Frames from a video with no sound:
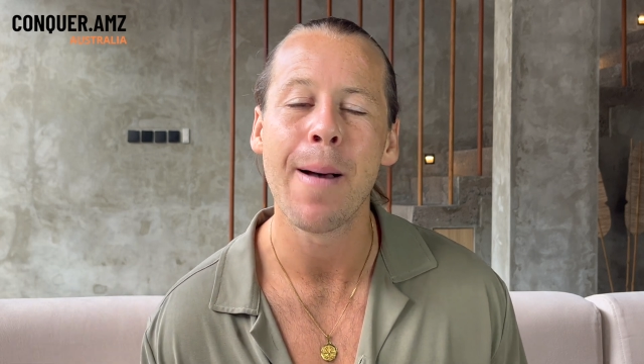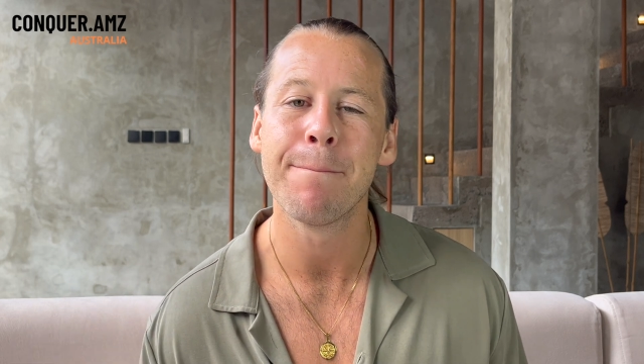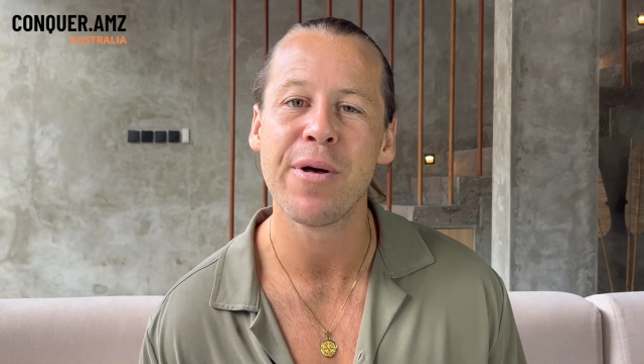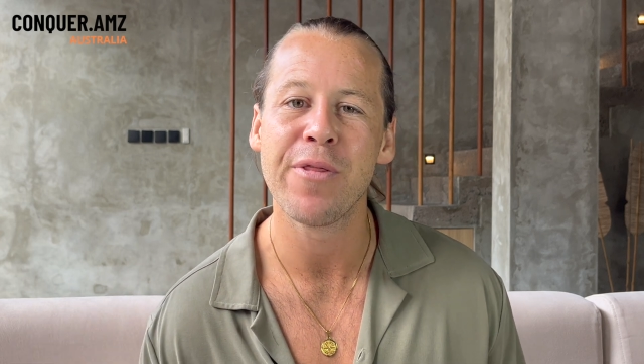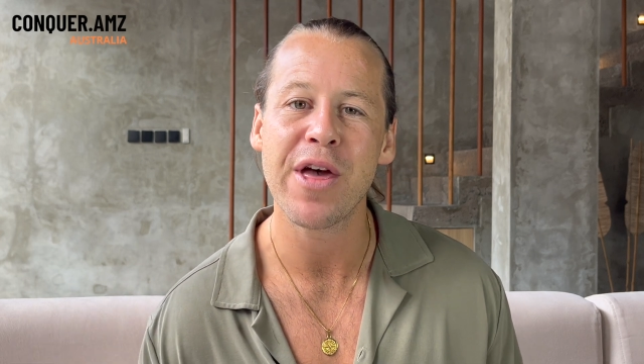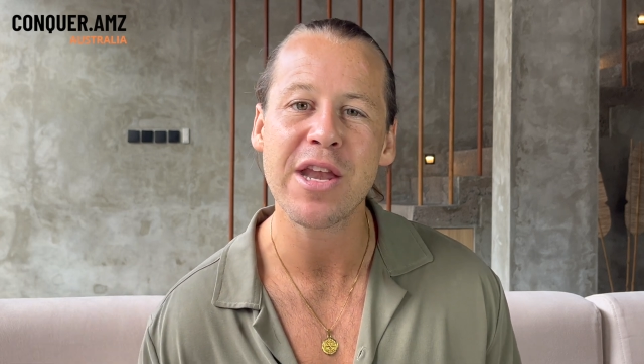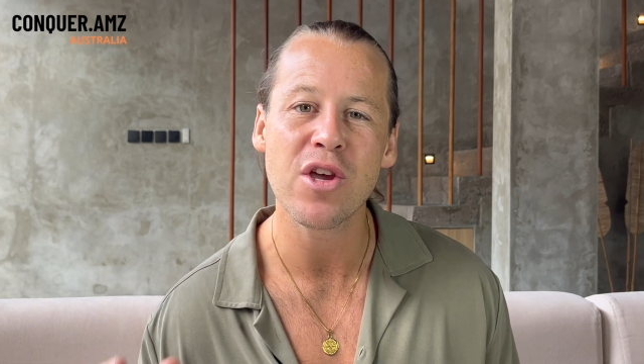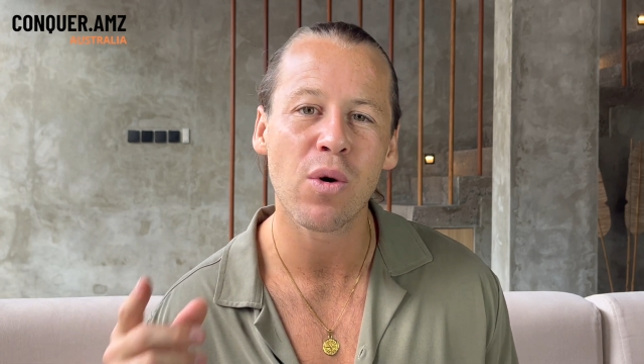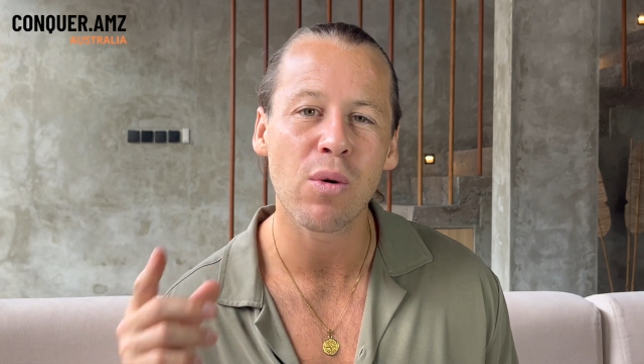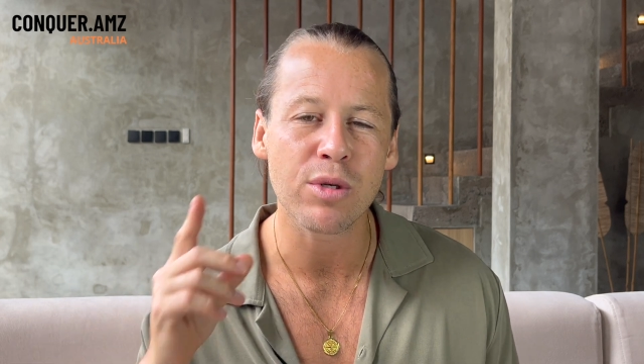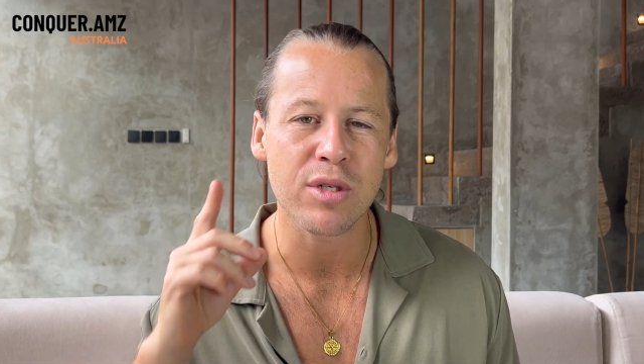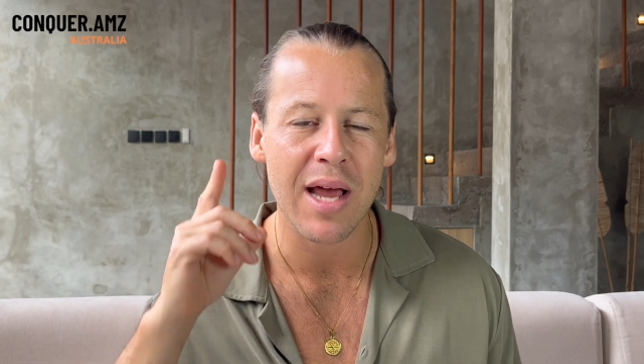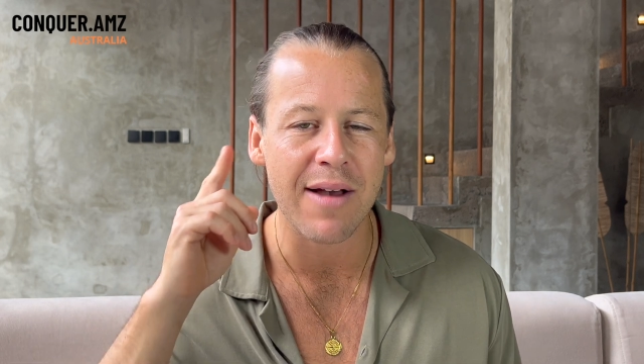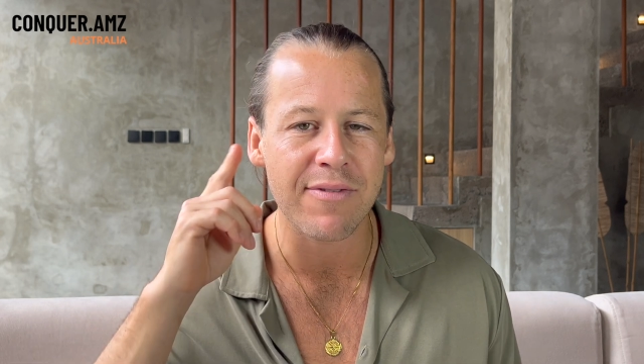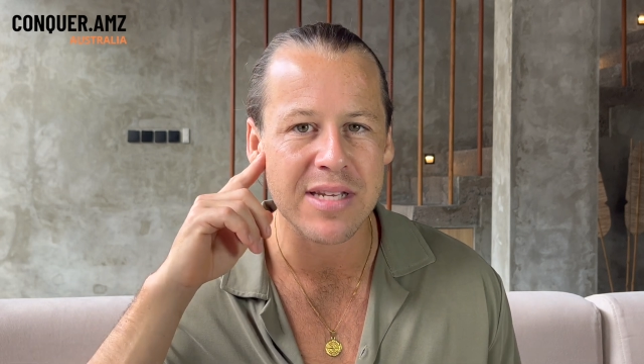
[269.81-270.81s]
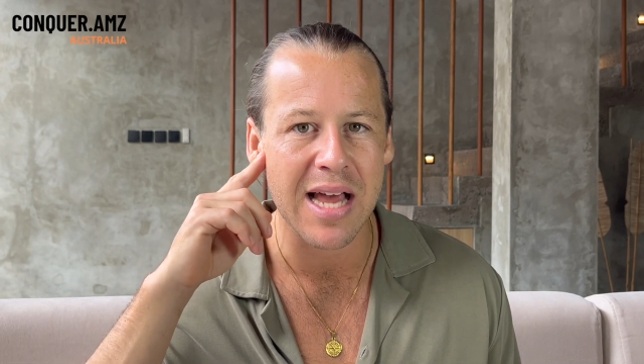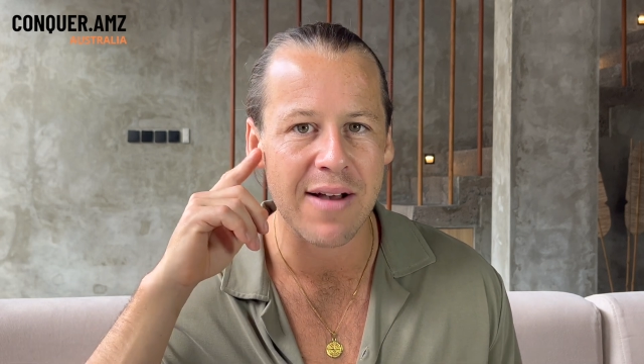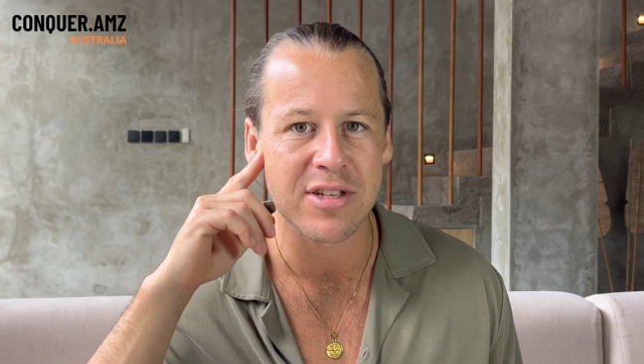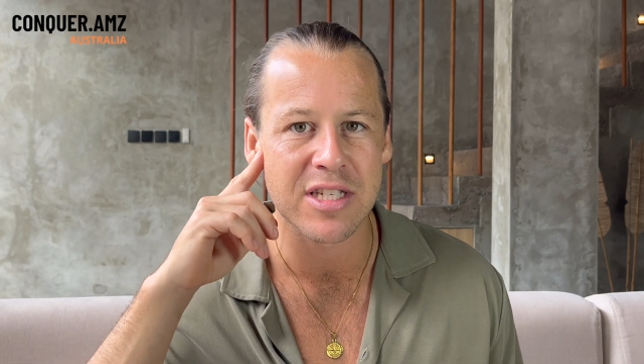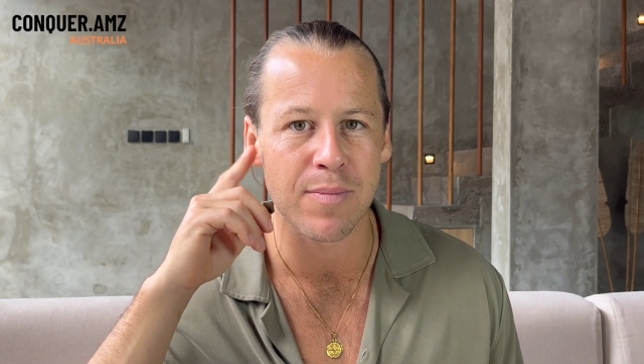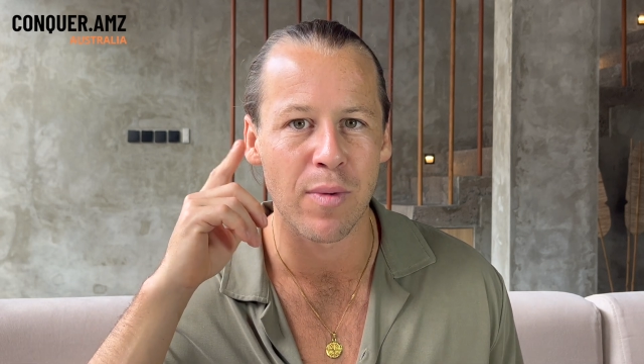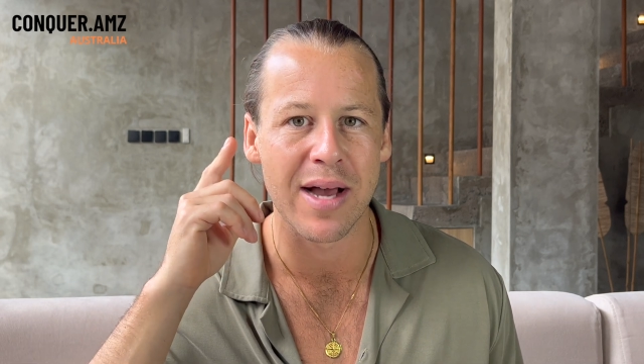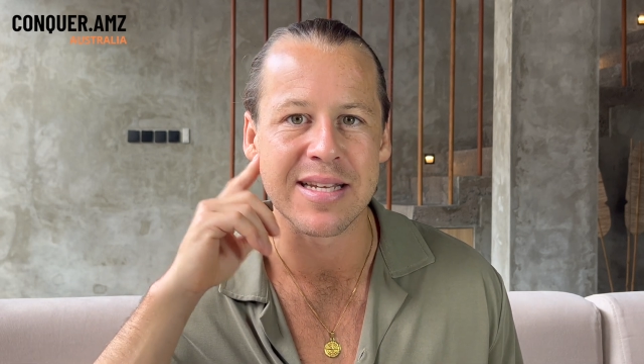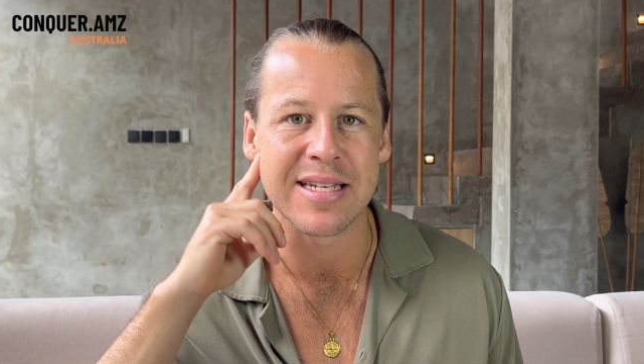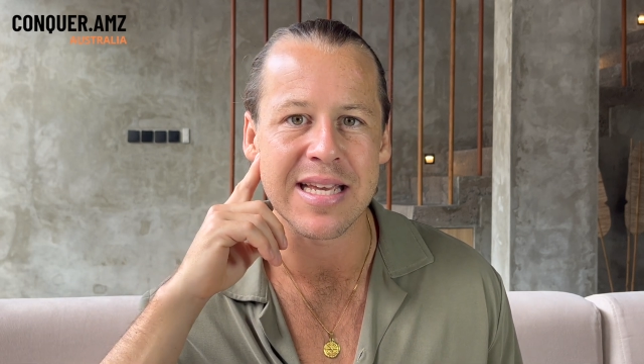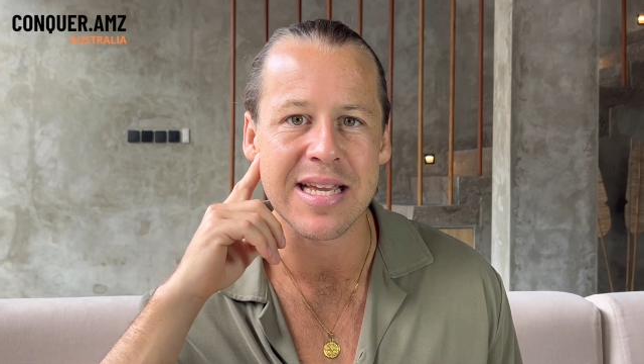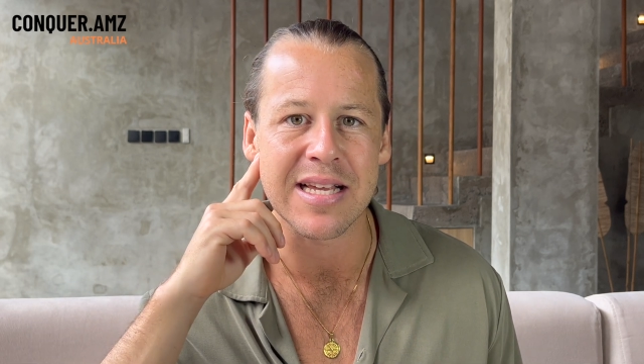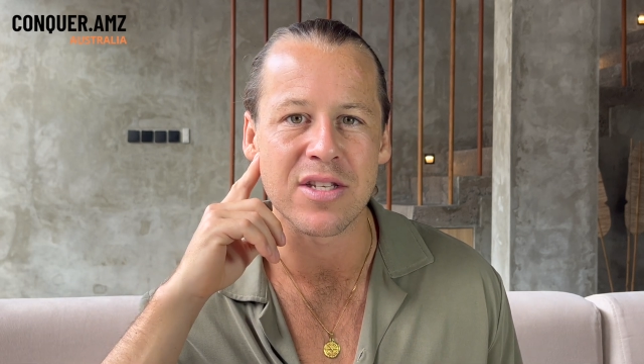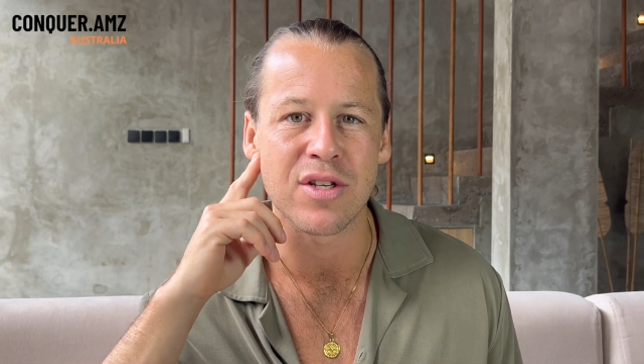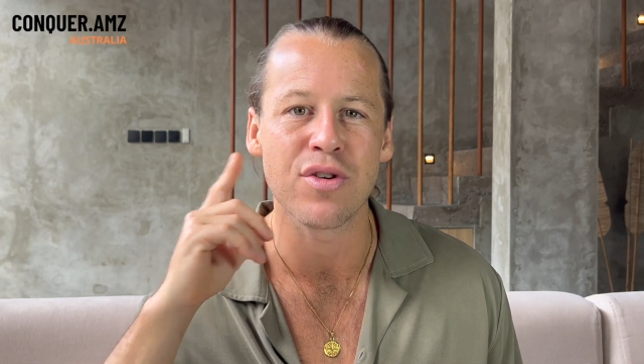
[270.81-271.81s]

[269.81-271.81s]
But then you also have to have some ideas.